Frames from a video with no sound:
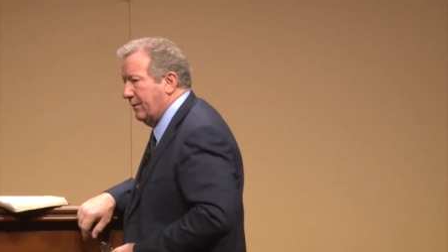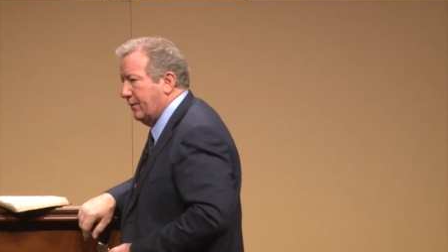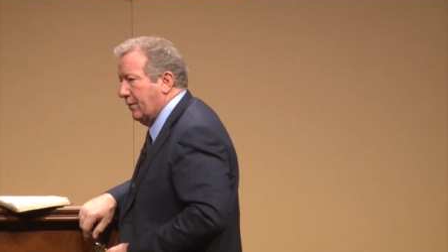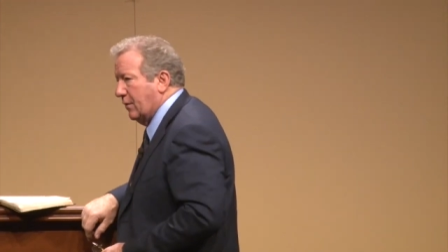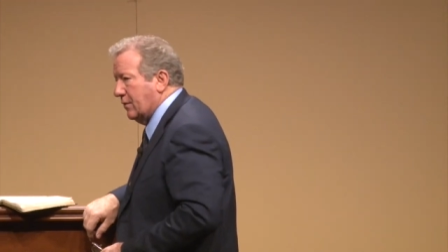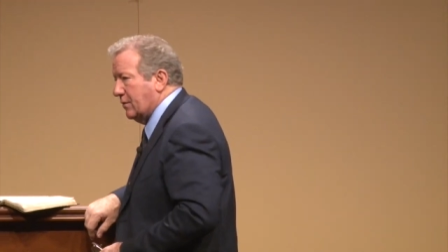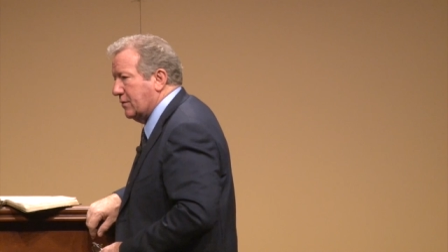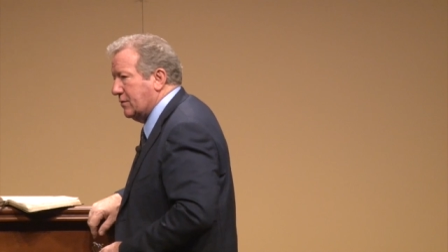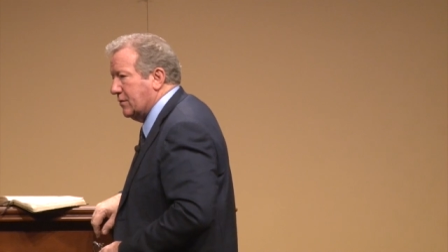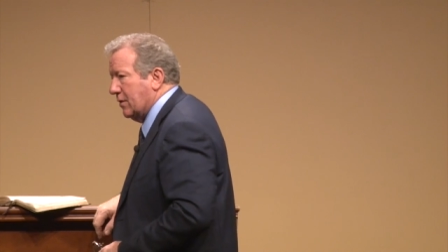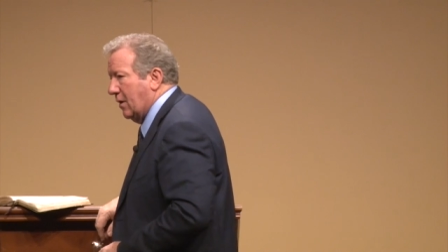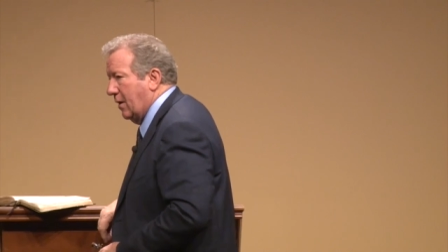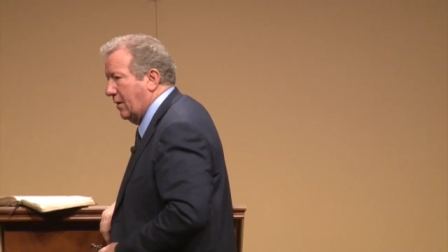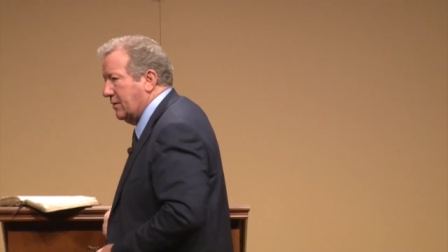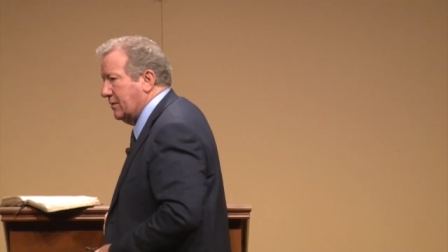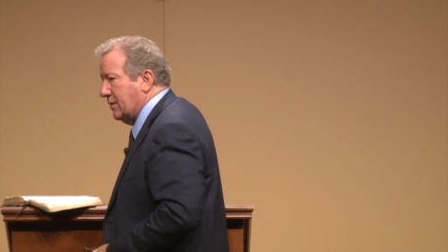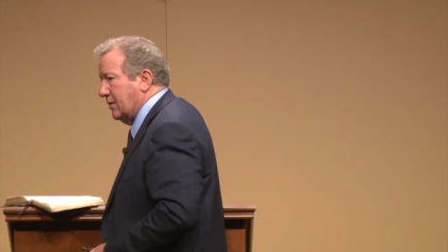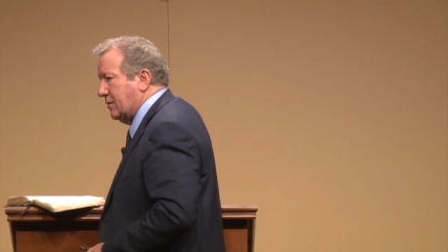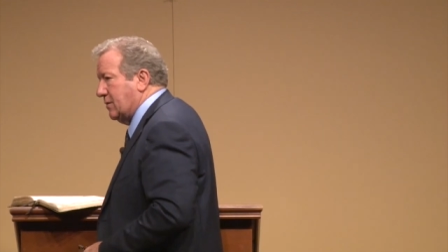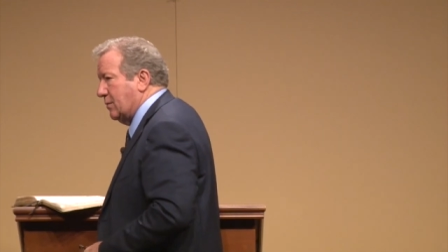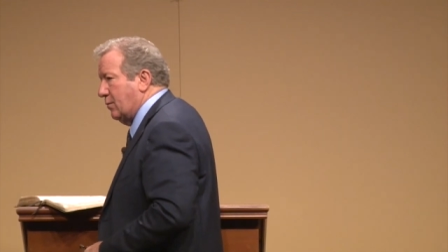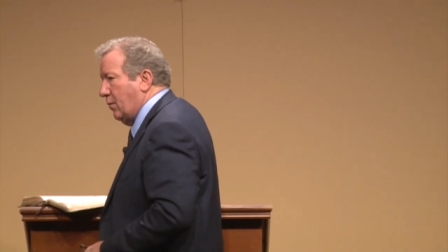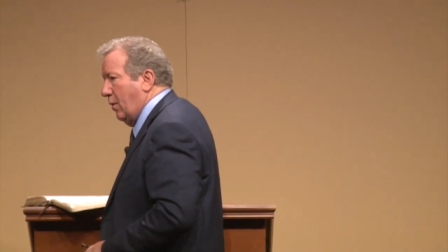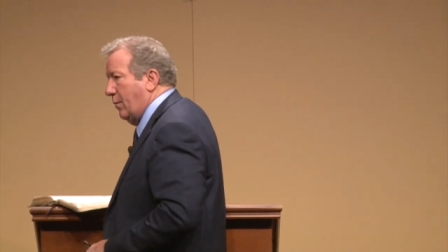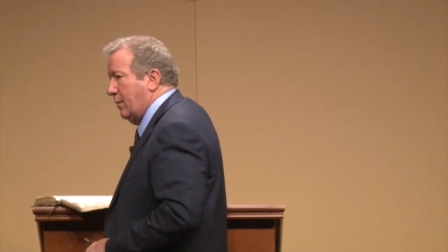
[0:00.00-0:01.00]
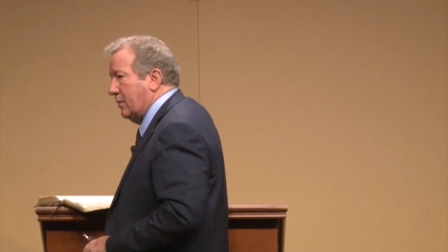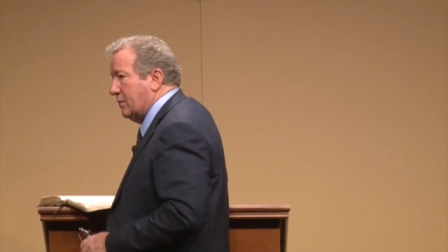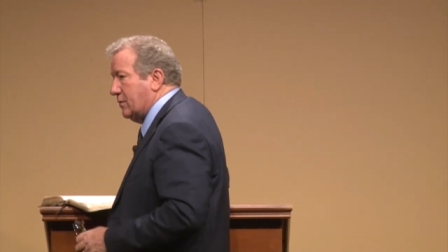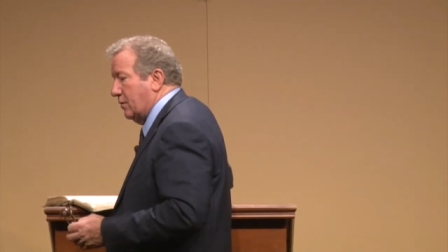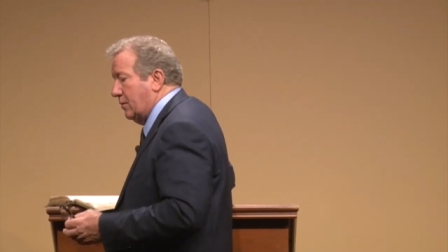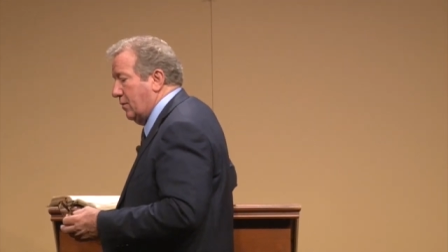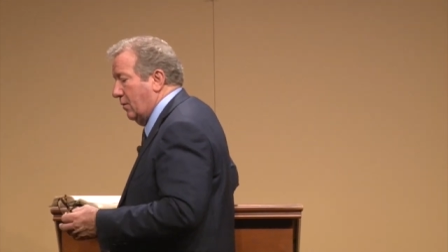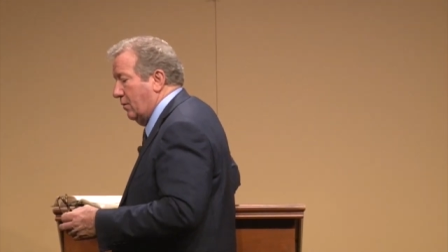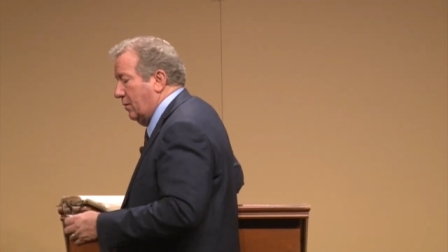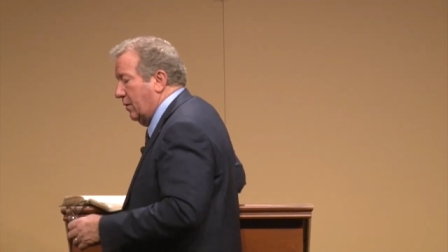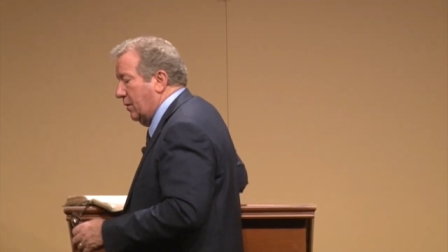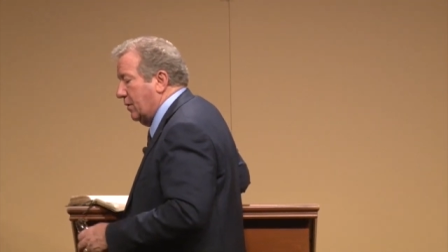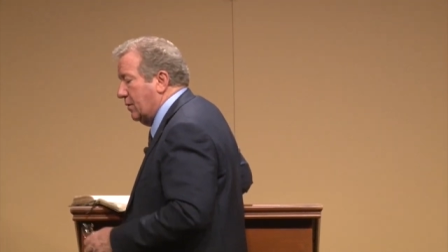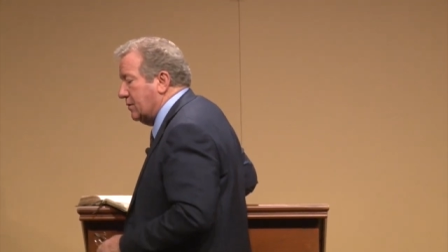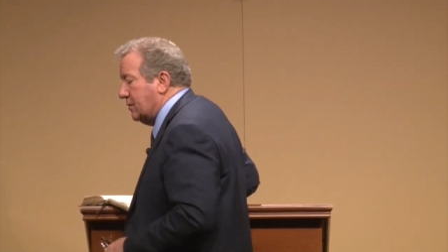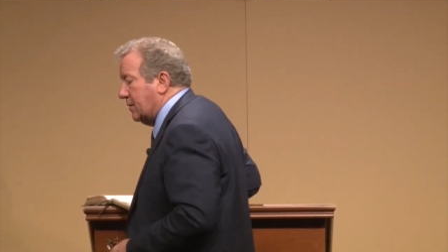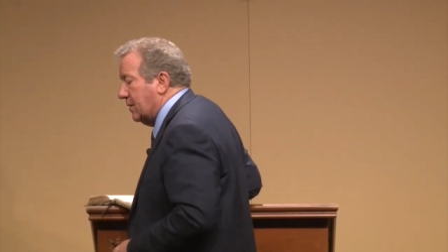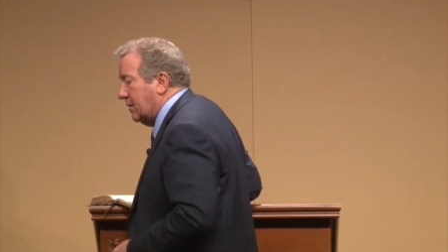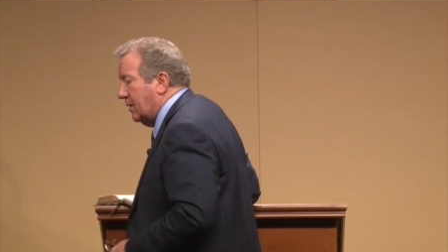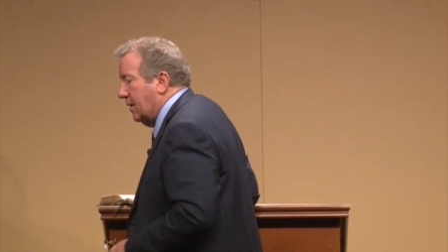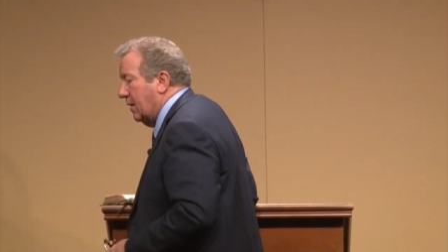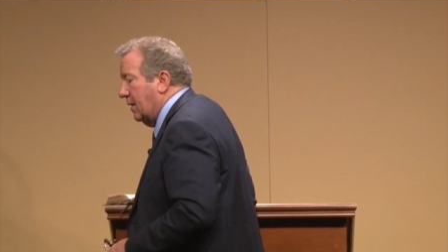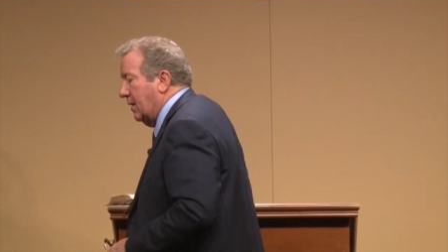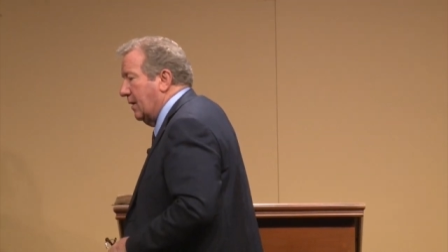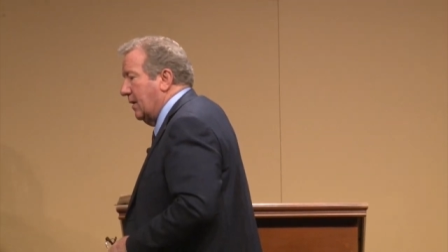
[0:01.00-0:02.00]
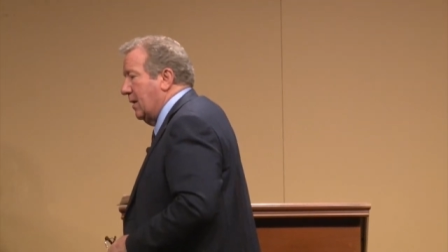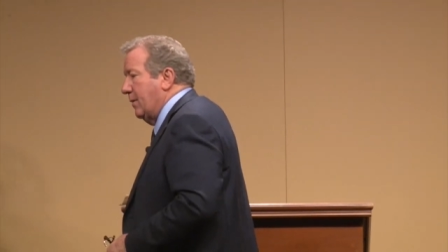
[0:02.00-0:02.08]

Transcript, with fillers: in 1 John in just a moment, so don't lose it.